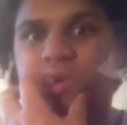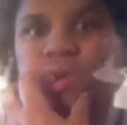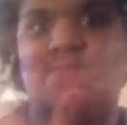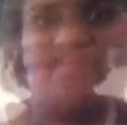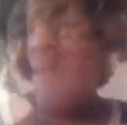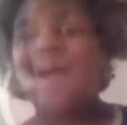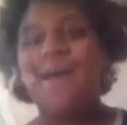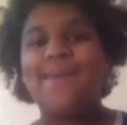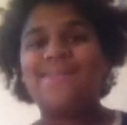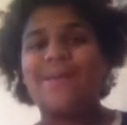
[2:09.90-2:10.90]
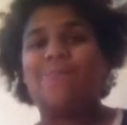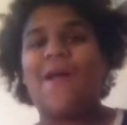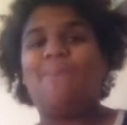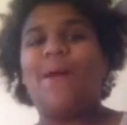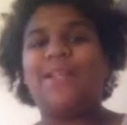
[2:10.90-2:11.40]
Hello guys, and
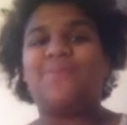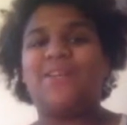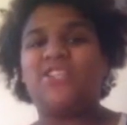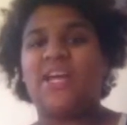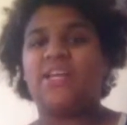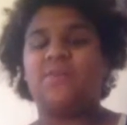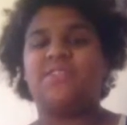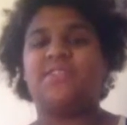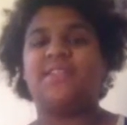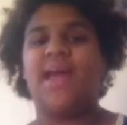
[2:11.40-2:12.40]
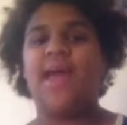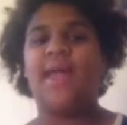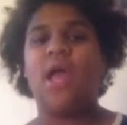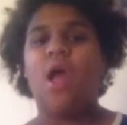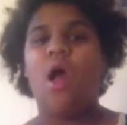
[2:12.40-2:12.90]
welcome back to my channel.
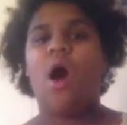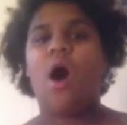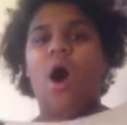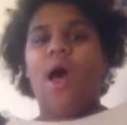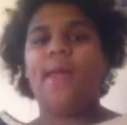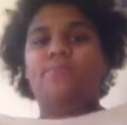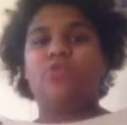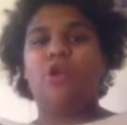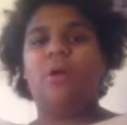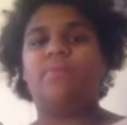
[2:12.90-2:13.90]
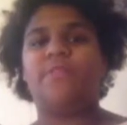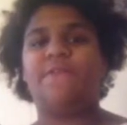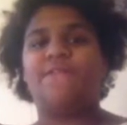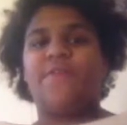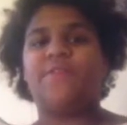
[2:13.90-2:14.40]
Today I am doing the
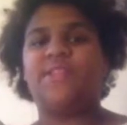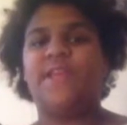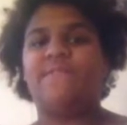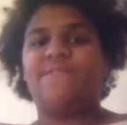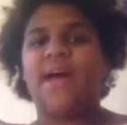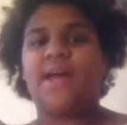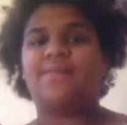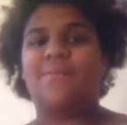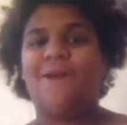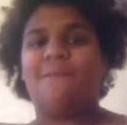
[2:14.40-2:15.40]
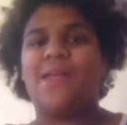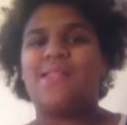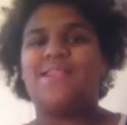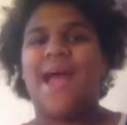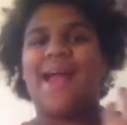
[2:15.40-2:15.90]
50 facts about me
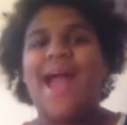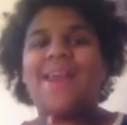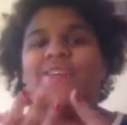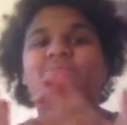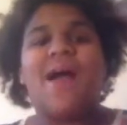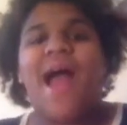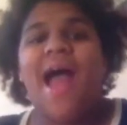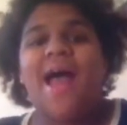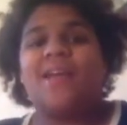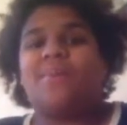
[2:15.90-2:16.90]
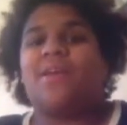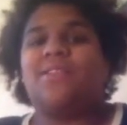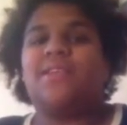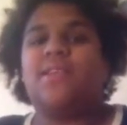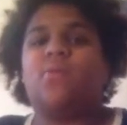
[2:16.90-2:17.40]
tag, and it's back because
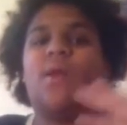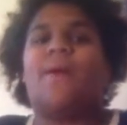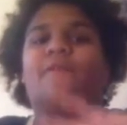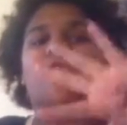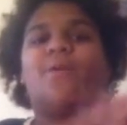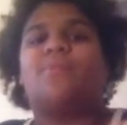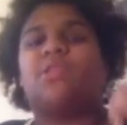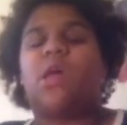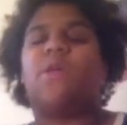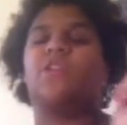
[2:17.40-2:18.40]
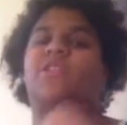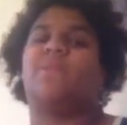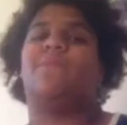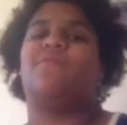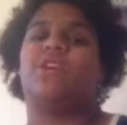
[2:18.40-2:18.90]
I did one about 4 months ago and I
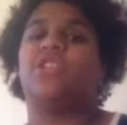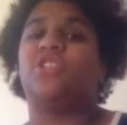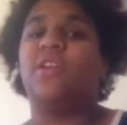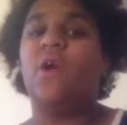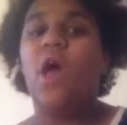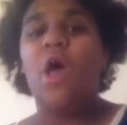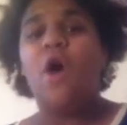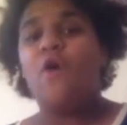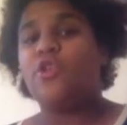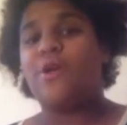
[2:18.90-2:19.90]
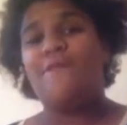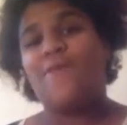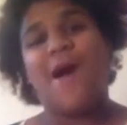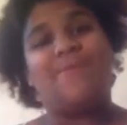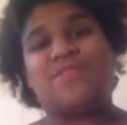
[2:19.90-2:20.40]
started my vlogging channel. So I
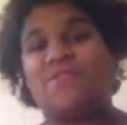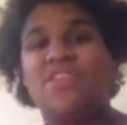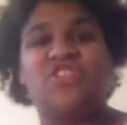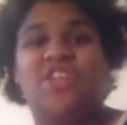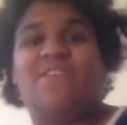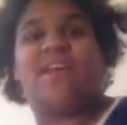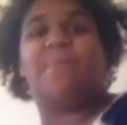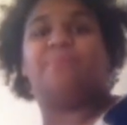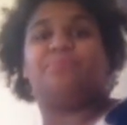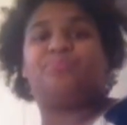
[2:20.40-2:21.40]
thought I would do it this year again.